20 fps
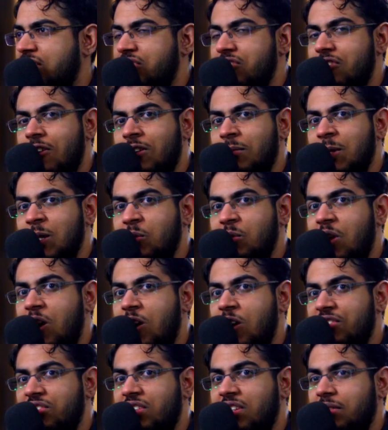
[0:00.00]
Let's talk
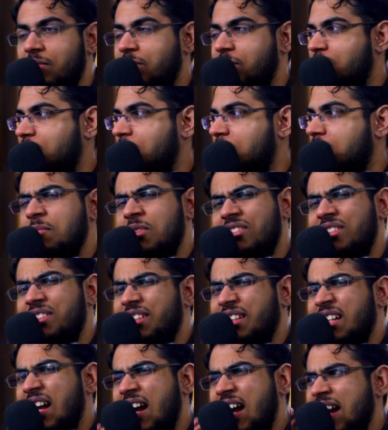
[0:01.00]
about hot stuff. Game
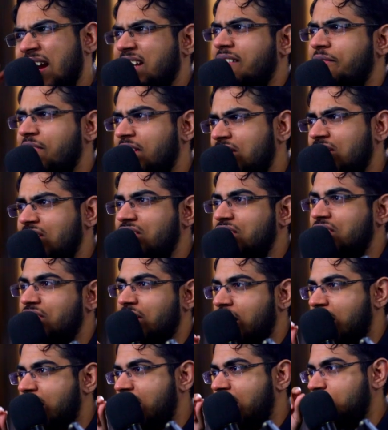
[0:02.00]
is kind of finished.